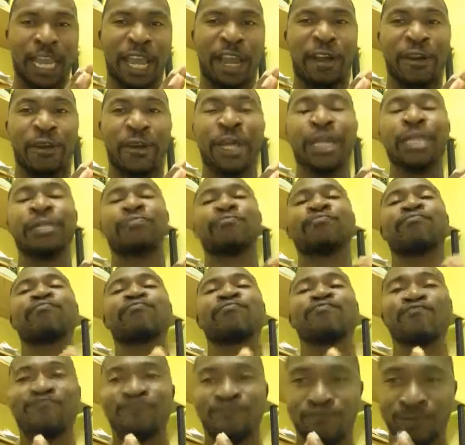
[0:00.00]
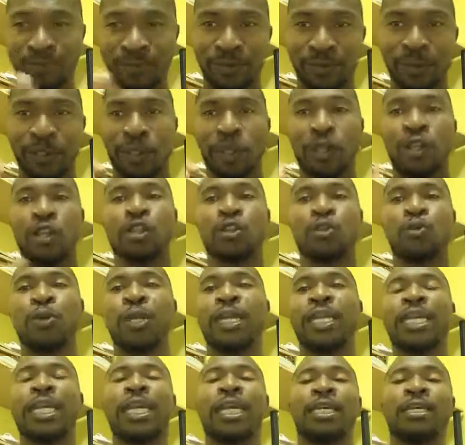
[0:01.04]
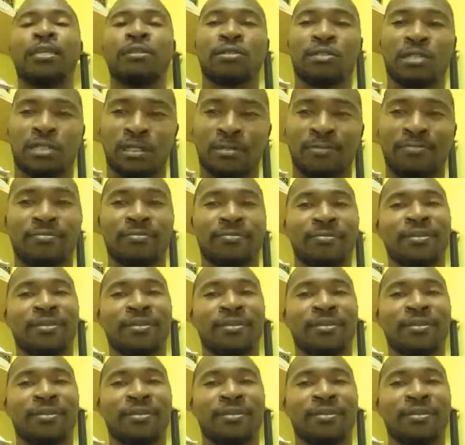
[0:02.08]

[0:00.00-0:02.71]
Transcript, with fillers: Herod, three kings.